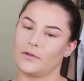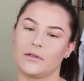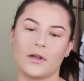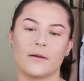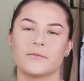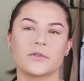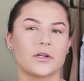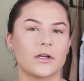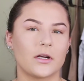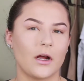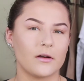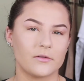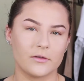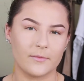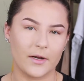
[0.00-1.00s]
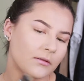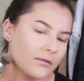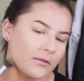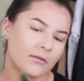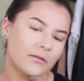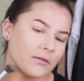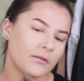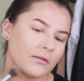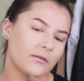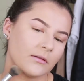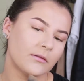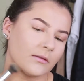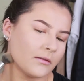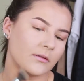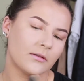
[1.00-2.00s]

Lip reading: Now I'm just gonna contour my jawline.